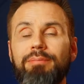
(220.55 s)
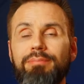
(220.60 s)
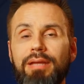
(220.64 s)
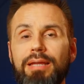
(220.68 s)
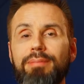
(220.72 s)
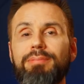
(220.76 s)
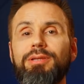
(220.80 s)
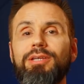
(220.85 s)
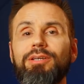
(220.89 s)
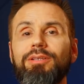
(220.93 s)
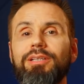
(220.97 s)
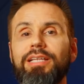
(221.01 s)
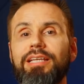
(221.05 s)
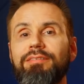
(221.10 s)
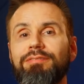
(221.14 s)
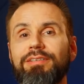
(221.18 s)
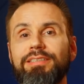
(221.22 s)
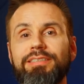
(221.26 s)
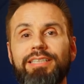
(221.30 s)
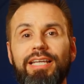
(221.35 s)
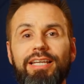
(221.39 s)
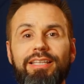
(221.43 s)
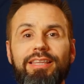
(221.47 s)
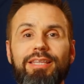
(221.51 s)
and maybe you'll
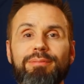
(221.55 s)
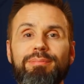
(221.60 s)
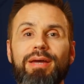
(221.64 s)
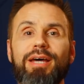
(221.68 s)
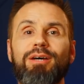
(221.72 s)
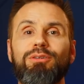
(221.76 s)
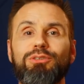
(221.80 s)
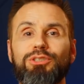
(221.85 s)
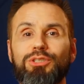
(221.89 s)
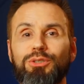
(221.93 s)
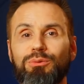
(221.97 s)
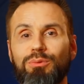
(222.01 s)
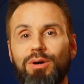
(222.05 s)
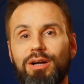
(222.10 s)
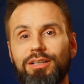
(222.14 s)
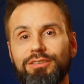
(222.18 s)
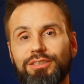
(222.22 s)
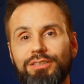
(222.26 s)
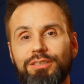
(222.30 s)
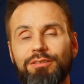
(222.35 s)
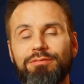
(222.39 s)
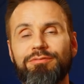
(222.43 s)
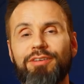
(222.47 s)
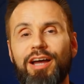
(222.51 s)
even take them out to
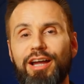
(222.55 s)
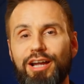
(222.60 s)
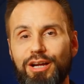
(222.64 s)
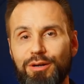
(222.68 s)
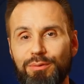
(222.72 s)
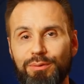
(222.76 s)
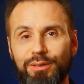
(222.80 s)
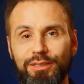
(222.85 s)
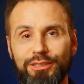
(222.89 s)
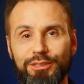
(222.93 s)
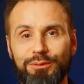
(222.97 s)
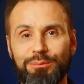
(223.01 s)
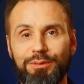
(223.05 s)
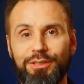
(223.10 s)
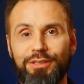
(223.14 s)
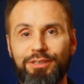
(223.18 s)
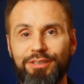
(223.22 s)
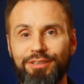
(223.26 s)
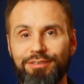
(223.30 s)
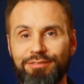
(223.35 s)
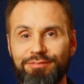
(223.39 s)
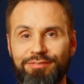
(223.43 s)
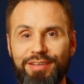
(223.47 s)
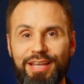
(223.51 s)
watch the fireworks with
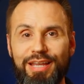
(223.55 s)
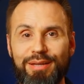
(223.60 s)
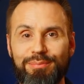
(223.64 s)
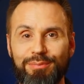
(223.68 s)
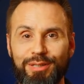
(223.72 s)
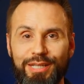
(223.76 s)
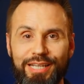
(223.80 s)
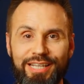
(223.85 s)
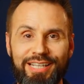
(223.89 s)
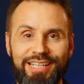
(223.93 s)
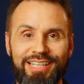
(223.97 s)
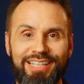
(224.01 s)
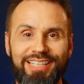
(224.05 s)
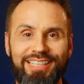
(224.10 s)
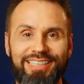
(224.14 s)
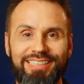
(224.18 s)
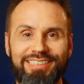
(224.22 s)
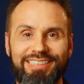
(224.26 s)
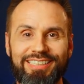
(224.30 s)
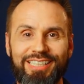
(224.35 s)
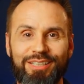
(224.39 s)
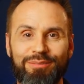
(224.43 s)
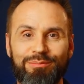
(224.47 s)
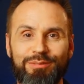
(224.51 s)
your family
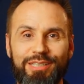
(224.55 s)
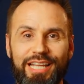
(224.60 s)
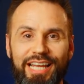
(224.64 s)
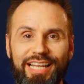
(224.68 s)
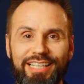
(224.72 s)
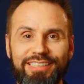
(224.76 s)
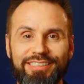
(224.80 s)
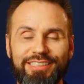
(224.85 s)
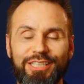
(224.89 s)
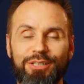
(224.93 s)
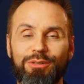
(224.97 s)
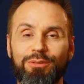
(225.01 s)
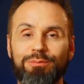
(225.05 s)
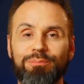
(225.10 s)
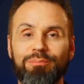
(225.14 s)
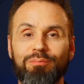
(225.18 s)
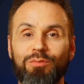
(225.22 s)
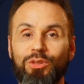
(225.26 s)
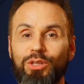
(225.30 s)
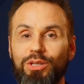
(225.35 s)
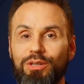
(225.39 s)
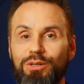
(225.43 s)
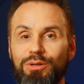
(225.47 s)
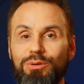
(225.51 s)
someday. So
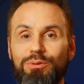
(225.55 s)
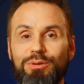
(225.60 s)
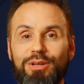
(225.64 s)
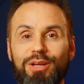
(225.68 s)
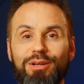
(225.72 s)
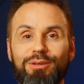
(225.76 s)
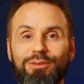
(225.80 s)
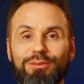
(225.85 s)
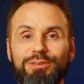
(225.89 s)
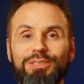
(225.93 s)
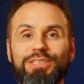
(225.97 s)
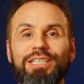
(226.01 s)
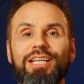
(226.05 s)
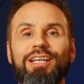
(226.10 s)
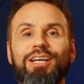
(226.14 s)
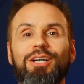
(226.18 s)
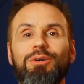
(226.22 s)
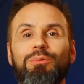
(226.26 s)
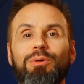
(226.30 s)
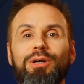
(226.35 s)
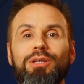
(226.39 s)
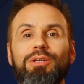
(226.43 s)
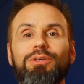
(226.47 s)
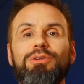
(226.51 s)
who knows
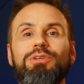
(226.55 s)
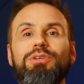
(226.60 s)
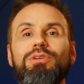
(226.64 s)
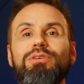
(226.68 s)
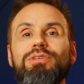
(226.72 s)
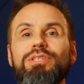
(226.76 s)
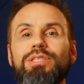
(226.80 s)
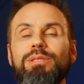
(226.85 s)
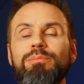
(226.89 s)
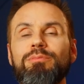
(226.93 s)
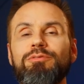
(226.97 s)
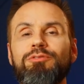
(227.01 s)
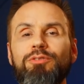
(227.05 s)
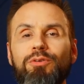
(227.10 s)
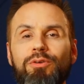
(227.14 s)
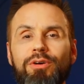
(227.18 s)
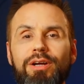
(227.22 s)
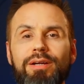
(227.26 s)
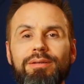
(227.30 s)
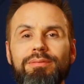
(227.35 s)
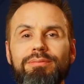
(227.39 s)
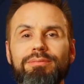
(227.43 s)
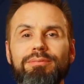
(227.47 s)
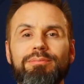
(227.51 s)
what you'll use them
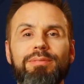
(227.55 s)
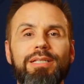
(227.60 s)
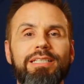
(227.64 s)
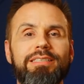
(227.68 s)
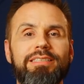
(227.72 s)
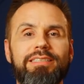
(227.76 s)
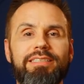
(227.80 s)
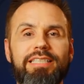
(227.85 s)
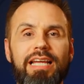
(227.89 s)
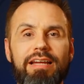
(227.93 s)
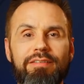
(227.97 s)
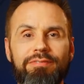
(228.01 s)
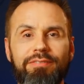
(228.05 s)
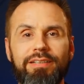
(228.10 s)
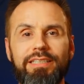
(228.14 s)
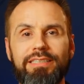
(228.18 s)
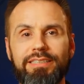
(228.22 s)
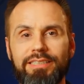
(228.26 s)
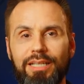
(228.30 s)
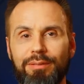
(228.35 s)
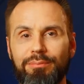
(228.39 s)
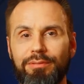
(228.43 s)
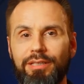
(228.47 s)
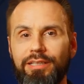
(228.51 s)
for, but it's definitely
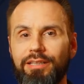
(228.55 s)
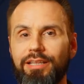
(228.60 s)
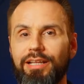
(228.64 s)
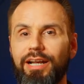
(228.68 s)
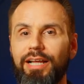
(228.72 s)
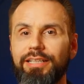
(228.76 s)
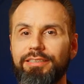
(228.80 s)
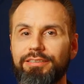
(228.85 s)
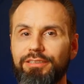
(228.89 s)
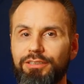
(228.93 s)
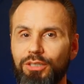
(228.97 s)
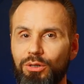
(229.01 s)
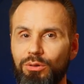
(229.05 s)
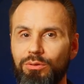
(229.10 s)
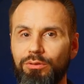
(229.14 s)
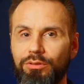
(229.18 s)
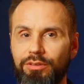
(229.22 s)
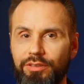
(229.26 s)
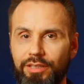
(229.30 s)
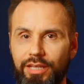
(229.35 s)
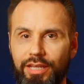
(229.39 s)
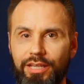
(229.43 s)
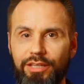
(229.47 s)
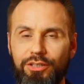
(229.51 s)
something that I don't
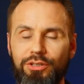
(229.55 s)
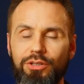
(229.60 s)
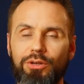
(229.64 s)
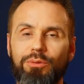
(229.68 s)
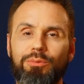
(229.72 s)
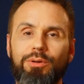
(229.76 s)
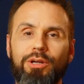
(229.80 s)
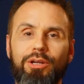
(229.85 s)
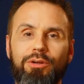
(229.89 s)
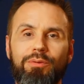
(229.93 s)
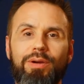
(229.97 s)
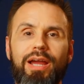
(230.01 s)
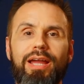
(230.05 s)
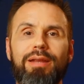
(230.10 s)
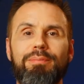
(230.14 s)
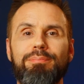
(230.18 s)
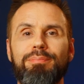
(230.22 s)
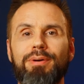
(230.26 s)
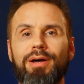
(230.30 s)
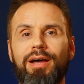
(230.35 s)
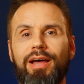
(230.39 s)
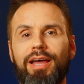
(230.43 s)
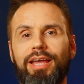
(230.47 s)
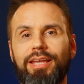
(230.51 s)
think you'll regret
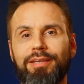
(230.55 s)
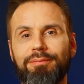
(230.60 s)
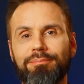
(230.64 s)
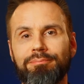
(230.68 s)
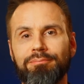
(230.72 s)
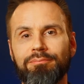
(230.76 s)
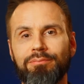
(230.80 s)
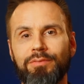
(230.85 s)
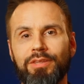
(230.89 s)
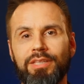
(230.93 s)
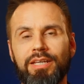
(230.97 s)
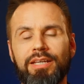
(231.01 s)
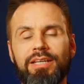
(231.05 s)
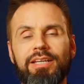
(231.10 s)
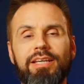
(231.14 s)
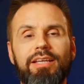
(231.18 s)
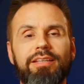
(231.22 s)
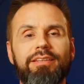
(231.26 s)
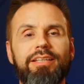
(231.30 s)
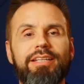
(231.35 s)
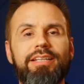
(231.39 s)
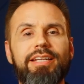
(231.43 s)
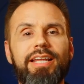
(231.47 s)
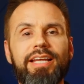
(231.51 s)
buying.
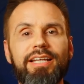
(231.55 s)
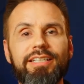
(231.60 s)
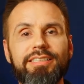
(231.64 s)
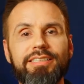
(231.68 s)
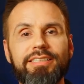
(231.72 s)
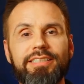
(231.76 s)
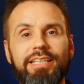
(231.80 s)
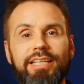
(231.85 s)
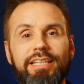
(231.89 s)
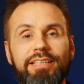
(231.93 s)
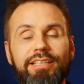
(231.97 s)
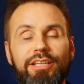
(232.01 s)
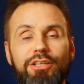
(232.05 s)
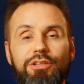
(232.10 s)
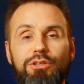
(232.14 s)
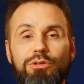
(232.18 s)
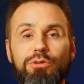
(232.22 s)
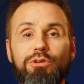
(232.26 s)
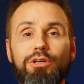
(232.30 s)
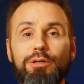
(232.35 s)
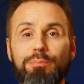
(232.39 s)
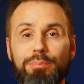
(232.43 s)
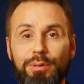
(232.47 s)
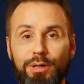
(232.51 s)
The next thing that
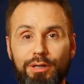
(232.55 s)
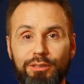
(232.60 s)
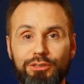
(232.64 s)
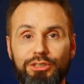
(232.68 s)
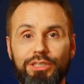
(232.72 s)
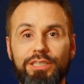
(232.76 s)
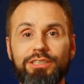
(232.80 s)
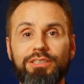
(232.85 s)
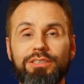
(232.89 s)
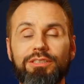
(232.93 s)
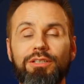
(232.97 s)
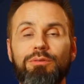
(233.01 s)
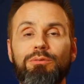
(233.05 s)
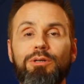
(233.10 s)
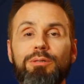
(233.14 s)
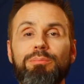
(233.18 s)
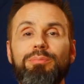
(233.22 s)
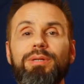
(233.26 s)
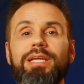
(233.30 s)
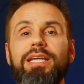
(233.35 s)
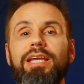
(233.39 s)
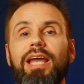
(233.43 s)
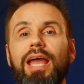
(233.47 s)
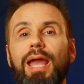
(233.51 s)
you could purchase would
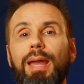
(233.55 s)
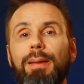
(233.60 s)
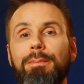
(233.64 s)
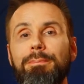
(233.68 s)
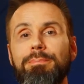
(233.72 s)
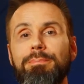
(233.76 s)
be a